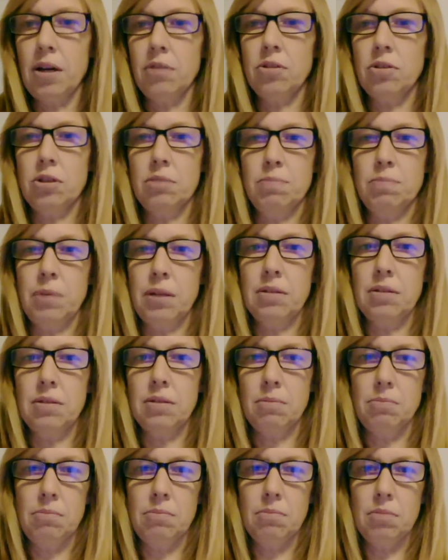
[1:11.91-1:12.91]
Just bring
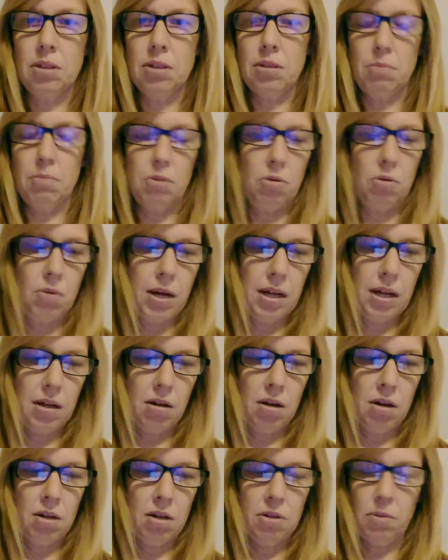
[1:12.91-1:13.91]
some new
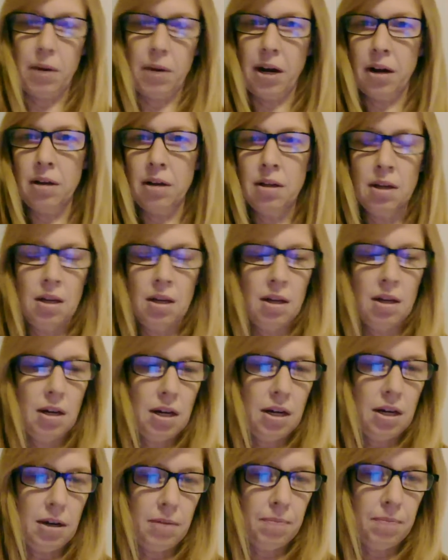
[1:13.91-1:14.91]
underwear,
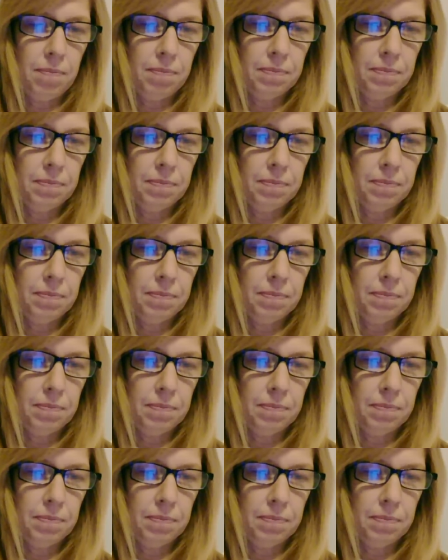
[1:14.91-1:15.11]
um,